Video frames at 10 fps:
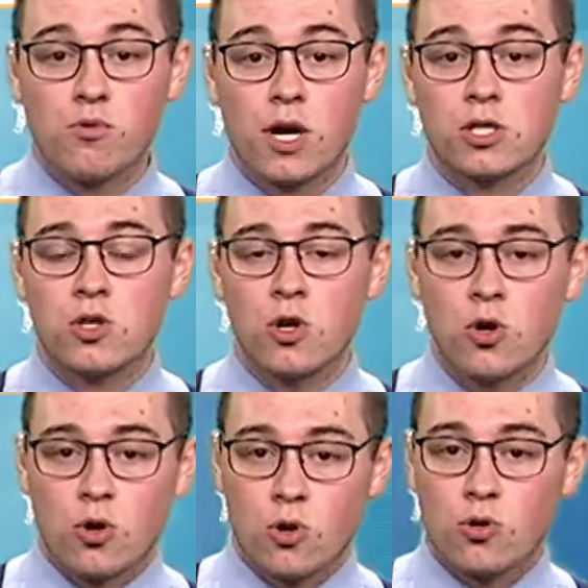range
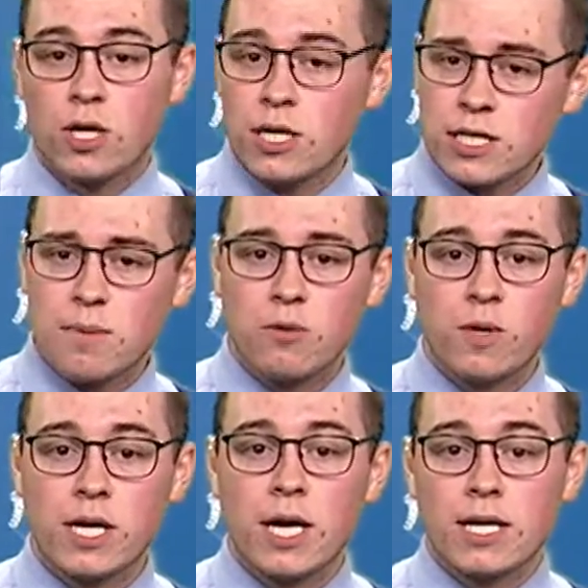early to
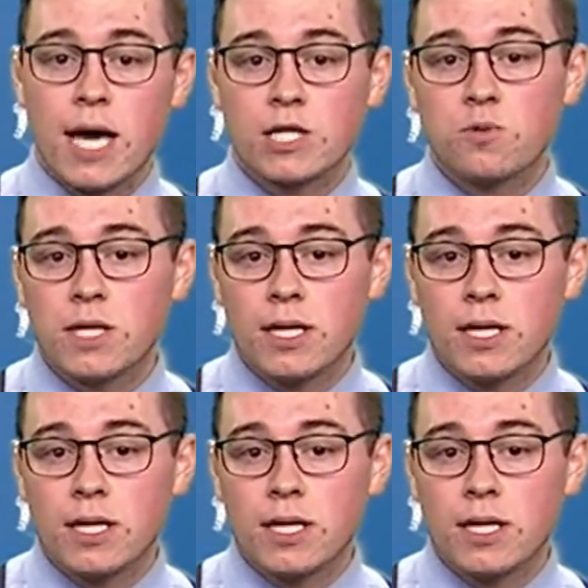midweek next week,